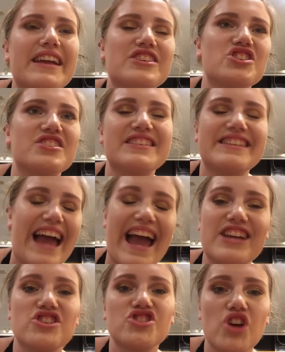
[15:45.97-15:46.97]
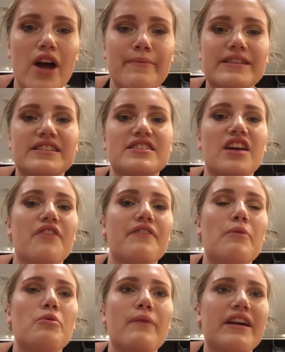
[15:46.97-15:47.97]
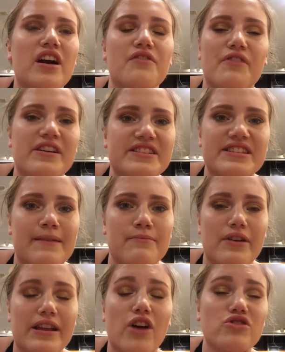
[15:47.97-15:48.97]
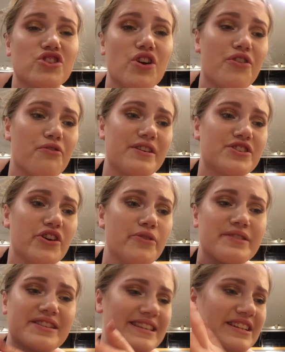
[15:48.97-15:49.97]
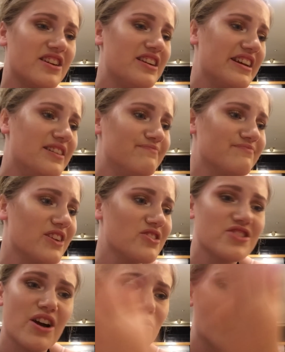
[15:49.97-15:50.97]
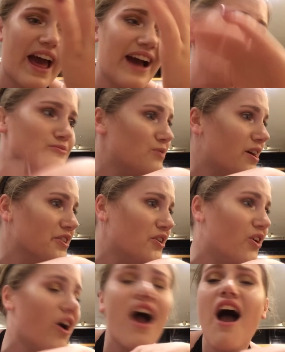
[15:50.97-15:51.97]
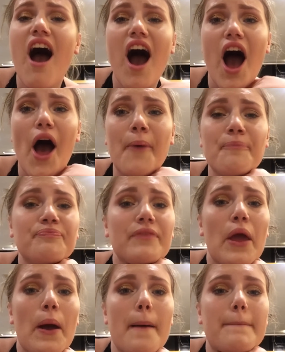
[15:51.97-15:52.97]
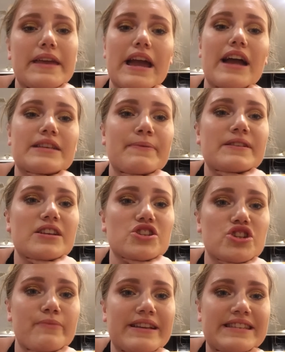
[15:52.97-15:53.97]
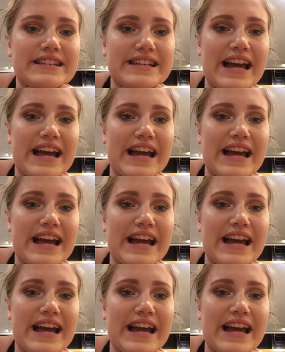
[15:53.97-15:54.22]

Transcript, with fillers: it's just, yeah, it's just timings and stuff and we'll make up for it in December. Anyway. I'll just go to three scoops as I said earlier. I'll just go all out, why not? Um, but yeah, it's been such an amazing